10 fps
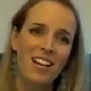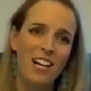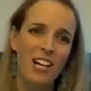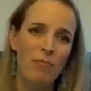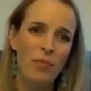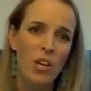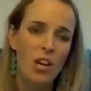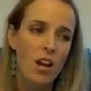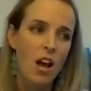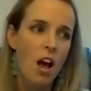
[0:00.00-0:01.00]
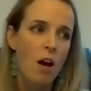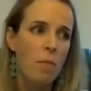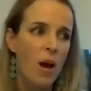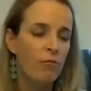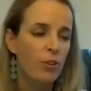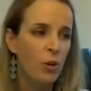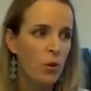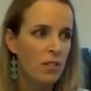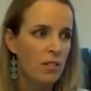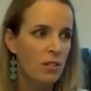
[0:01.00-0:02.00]
um, but of
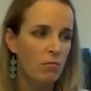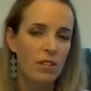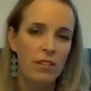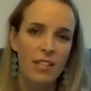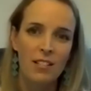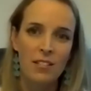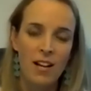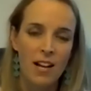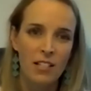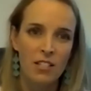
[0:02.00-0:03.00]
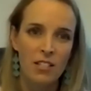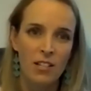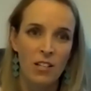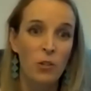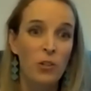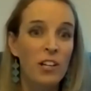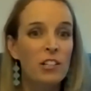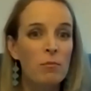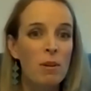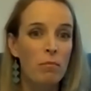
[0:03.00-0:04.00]
course, with things starting to look a
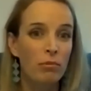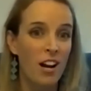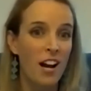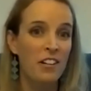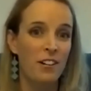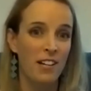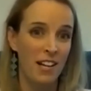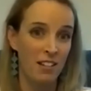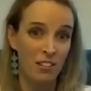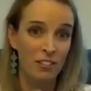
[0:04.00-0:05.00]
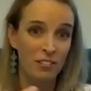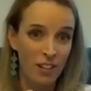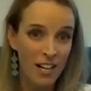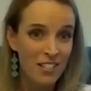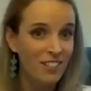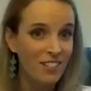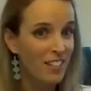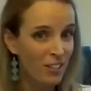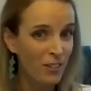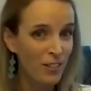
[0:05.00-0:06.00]
little bit brighter on the horizon,
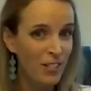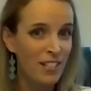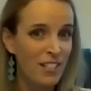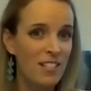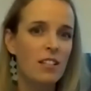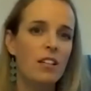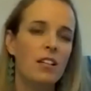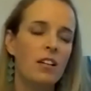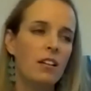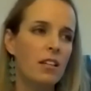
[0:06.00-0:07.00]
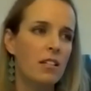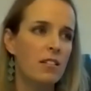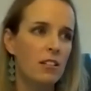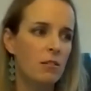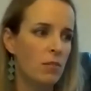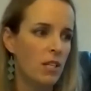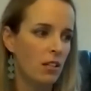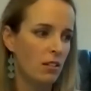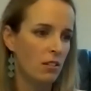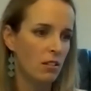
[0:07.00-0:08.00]
thank goodness, you know, there's going to
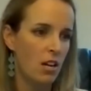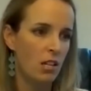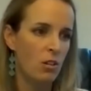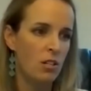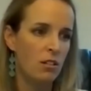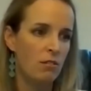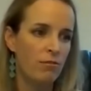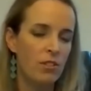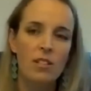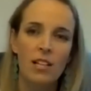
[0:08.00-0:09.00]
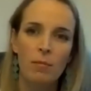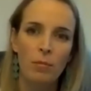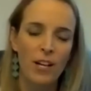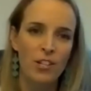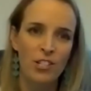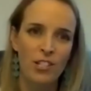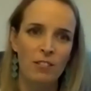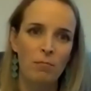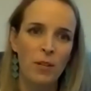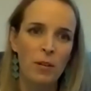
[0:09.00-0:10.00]
be a lot of celebration
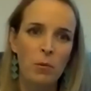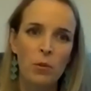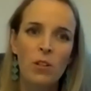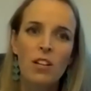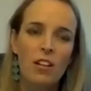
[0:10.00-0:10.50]
and people